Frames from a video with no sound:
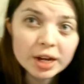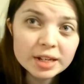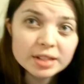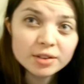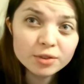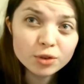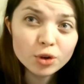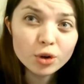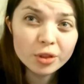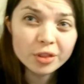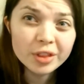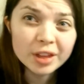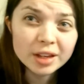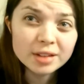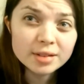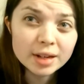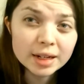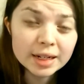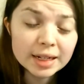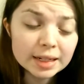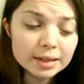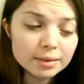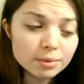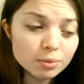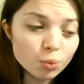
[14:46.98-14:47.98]
I've got things
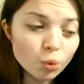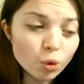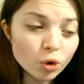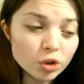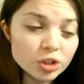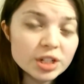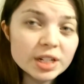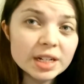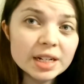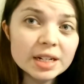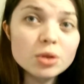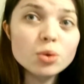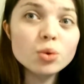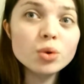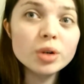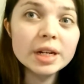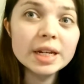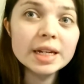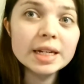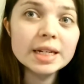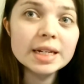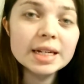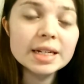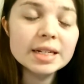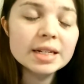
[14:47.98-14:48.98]
I wanted or
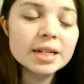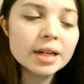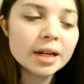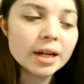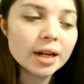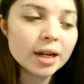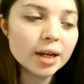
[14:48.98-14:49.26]
needed,